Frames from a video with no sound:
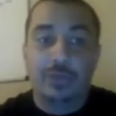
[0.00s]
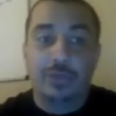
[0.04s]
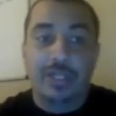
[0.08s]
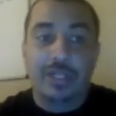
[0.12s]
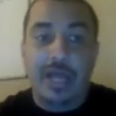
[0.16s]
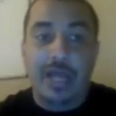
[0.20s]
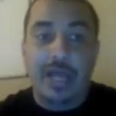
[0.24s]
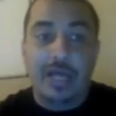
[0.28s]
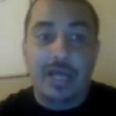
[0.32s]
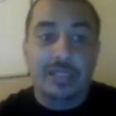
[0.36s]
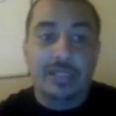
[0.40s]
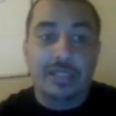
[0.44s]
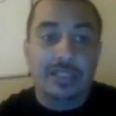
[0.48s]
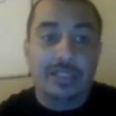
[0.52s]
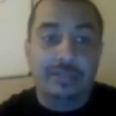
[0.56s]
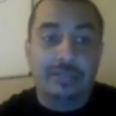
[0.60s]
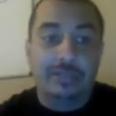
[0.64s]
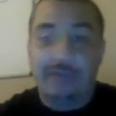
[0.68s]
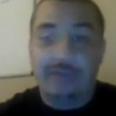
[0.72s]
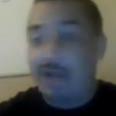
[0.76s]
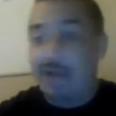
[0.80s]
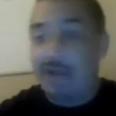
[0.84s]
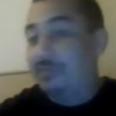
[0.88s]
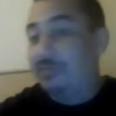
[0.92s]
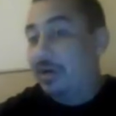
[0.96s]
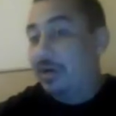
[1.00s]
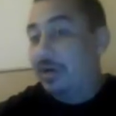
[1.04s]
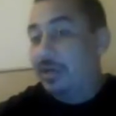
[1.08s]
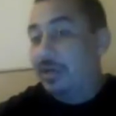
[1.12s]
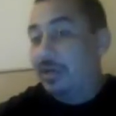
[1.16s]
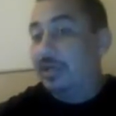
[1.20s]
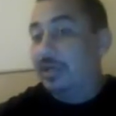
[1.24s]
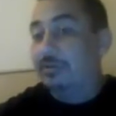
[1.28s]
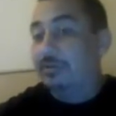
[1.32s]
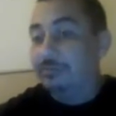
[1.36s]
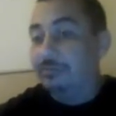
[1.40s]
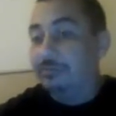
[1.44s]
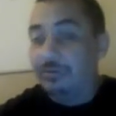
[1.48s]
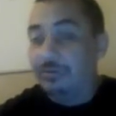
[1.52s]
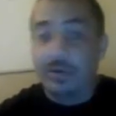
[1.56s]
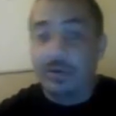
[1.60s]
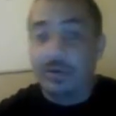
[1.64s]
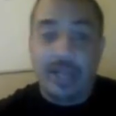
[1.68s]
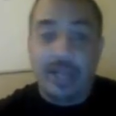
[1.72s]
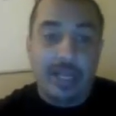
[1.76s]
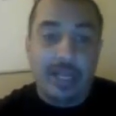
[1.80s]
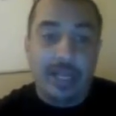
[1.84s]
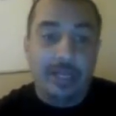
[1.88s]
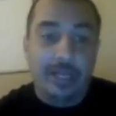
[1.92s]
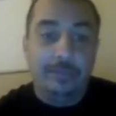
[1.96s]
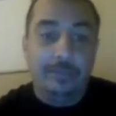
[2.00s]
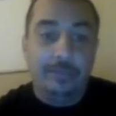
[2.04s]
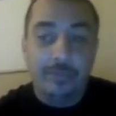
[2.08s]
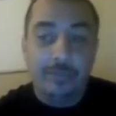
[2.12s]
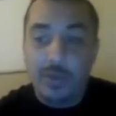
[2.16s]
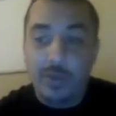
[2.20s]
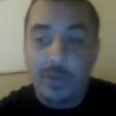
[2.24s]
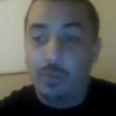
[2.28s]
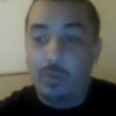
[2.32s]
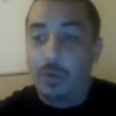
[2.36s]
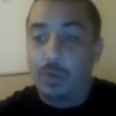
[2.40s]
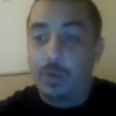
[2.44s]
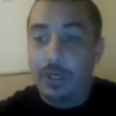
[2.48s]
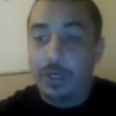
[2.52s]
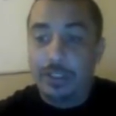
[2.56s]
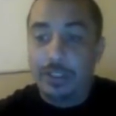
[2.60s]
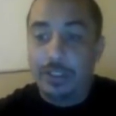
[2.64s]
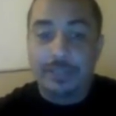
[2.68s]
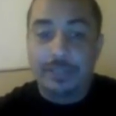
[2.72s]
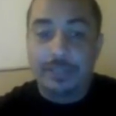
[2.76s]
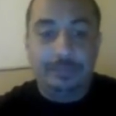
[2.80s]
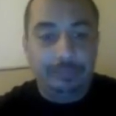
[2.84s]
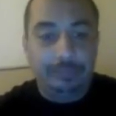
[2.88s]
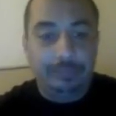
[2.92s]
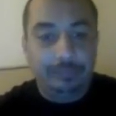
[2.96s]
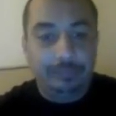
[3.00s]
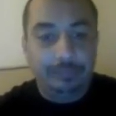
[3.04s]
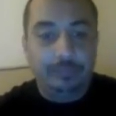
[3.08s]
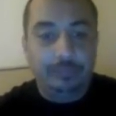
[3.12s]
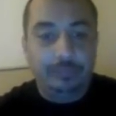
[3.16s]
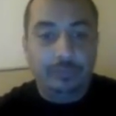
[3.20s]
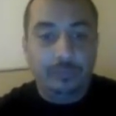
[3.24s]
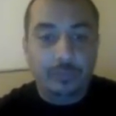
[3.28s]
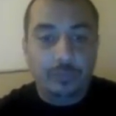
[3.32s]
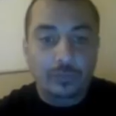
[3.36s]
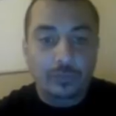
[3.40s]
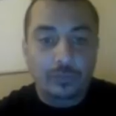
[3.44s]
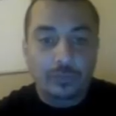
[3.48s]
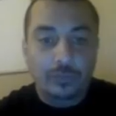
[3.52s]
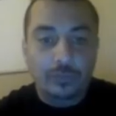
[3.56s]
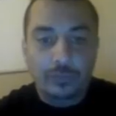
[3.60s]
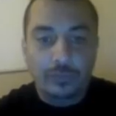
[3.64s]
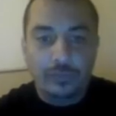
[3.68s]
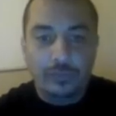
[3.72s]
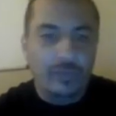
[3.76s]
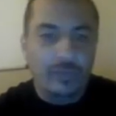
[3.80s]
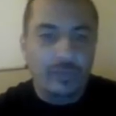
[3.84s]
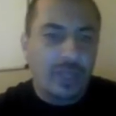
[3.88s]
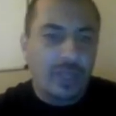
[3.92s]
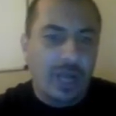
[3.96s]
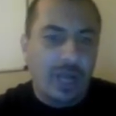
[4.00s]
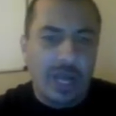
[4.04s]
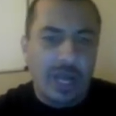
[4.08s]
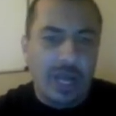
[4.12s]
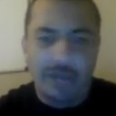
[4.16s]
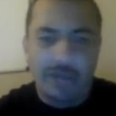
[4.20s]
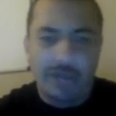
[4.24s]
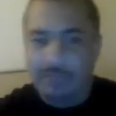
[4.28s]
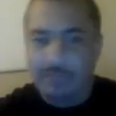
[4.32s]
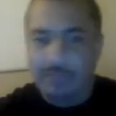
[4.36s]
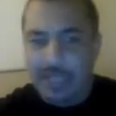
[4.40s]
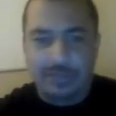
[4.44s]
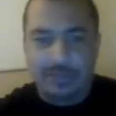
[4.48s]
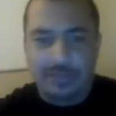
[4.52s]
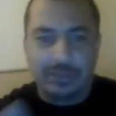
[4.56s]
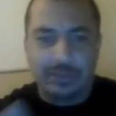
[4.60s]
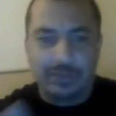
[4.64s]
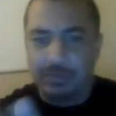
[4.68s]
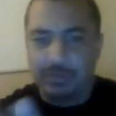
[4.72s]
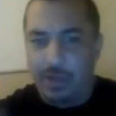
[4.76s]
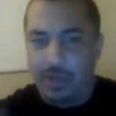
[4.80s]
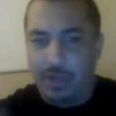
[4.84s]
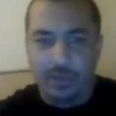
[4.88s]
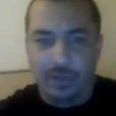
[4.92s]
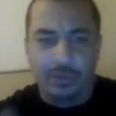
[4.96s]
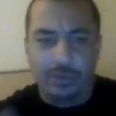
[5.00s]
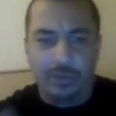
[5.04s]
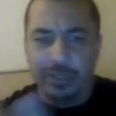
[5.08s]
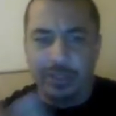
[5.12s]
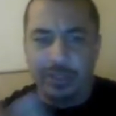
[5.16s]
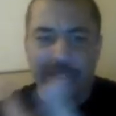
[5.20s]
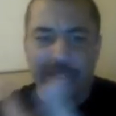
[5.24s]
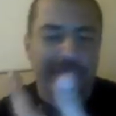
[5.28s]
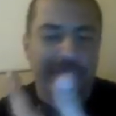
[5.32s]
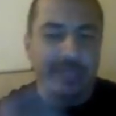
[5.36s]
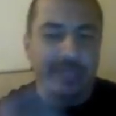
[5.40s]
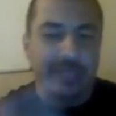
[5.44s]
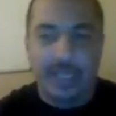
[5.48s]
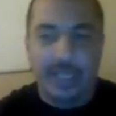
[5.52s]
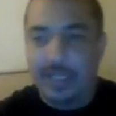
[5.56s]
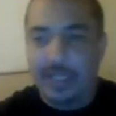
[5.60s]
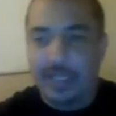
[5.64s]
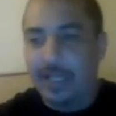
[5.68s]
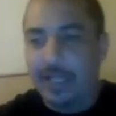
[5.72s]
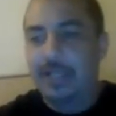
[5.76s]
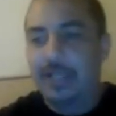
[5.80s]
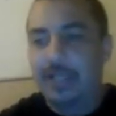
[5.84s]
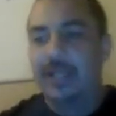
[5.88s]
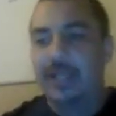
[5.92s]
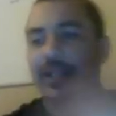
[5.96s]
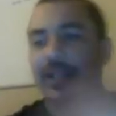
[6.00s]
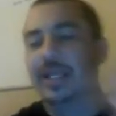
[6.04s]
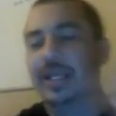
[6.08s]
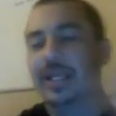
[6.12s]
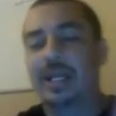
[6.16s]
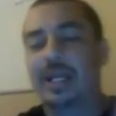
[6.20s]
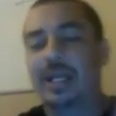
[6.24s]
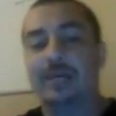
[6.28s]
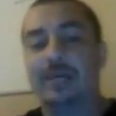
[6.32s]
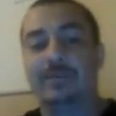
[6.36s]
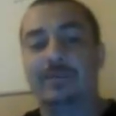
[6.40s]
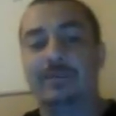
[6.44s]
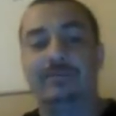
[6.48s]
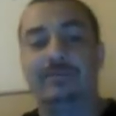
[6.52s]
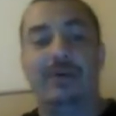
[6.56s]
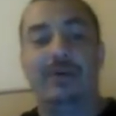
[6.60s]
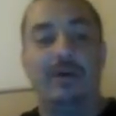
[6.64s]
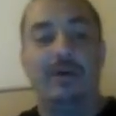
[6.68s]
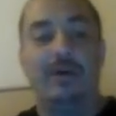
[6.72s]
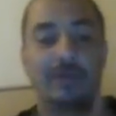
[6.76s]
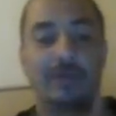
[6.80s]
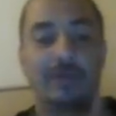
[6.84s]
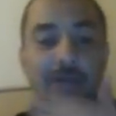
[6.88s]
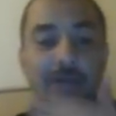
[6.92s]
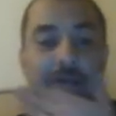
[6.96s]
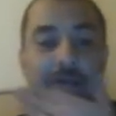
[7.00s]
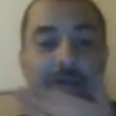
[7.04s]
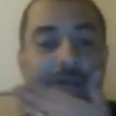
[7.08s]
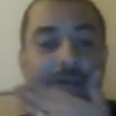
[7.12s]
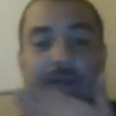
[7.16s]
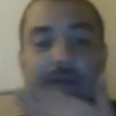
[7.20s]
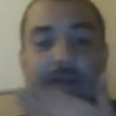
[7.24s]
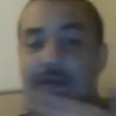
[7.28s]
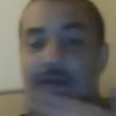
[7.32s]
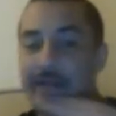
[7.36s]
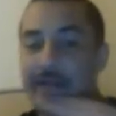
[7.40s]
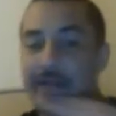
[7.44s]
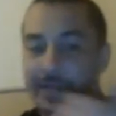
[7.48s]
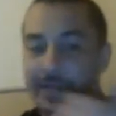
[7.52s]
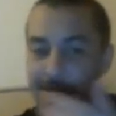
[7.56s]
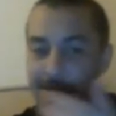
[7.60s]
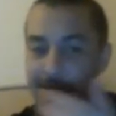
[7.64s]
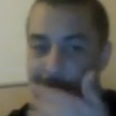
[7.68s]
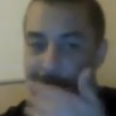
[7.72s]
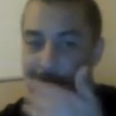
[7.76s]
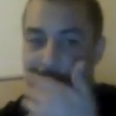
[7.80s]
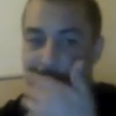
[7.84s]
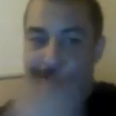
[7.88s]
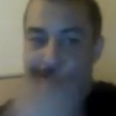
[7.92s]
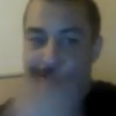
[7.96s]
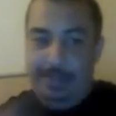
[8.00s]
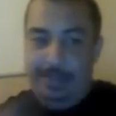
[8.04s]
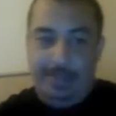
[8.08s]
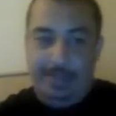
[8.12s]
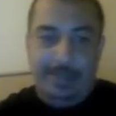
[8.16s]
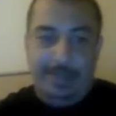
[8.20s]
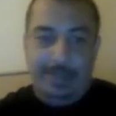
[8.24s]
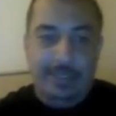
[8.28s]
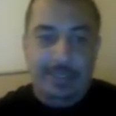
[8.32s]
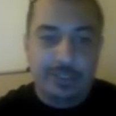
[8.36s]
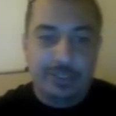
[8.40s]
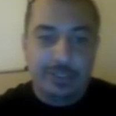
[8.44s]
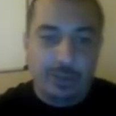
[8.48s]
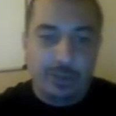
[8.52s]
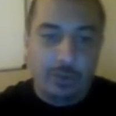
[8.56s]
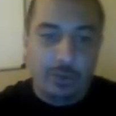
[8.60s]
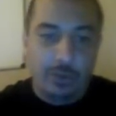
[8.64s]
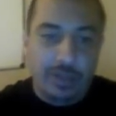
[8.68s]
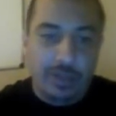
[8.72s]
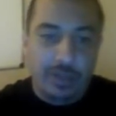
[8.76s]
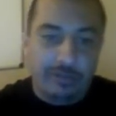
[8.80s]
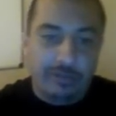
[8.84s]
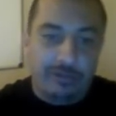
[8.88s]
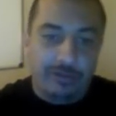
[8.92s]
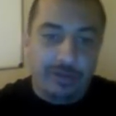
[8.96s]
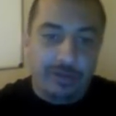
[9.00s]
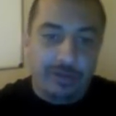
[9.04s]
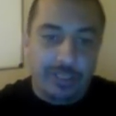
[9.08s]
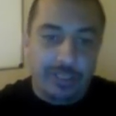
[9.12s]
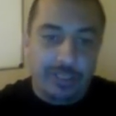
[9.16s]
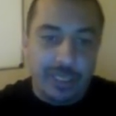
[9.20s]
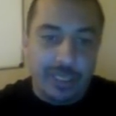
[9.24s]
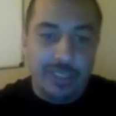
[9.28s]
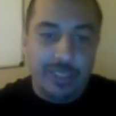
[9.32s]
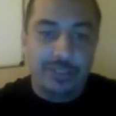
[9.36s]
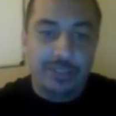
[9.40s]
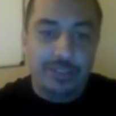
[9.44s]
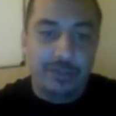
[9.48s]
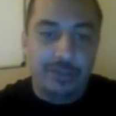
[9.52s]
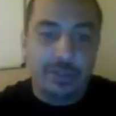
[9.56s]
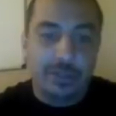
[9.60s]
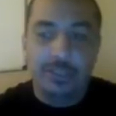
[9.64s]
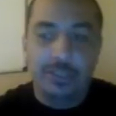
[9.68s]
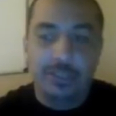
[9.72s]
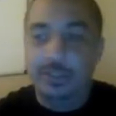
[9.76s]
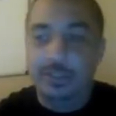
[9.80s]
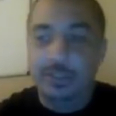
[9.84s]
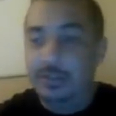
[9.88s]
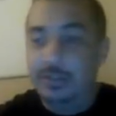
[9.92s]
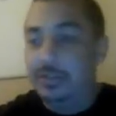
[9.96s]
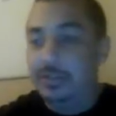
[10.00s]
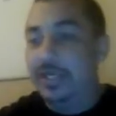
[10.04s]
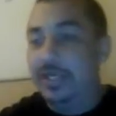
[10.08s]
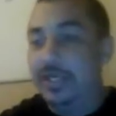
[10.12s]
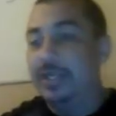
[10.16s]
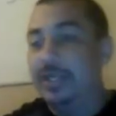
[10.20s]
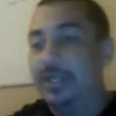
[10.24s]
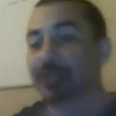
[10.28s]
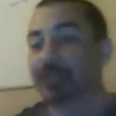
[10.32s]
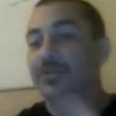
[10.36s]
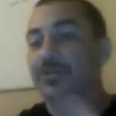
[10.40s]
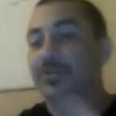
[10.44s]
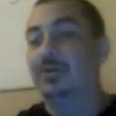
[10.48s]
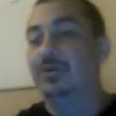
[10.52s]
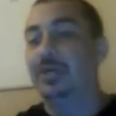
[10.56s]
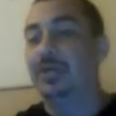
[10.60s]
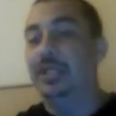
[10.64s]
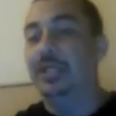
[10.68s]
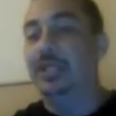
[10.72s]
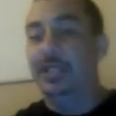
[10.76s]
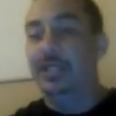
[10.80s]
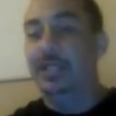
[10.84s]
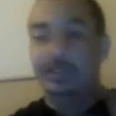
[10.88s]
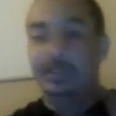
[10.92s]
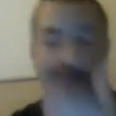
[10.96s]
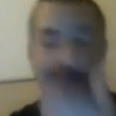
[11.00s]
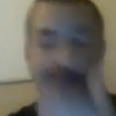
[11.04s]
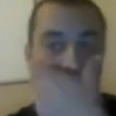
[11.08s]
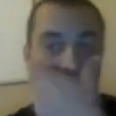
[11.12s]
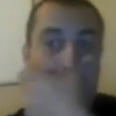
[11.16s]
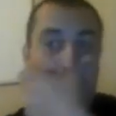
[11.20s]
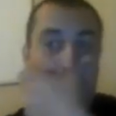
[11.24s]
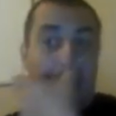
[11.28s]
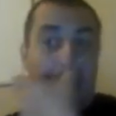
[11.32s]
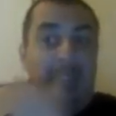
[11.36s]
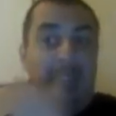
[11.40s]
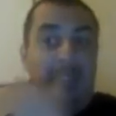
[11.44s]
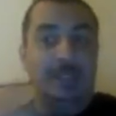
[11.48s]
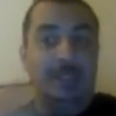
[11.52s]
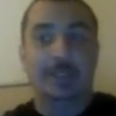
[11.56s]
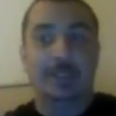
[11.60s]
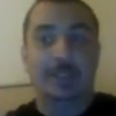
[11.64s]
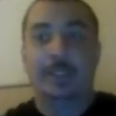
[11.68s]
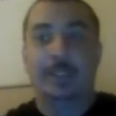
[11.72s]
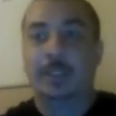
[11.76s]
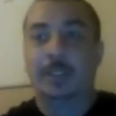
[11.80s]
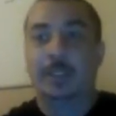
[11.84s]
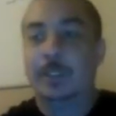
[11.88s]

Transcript: 1,548 words. That's those smaller words and everything that comes involved. So one of the first things you're going to do is you're going to need to search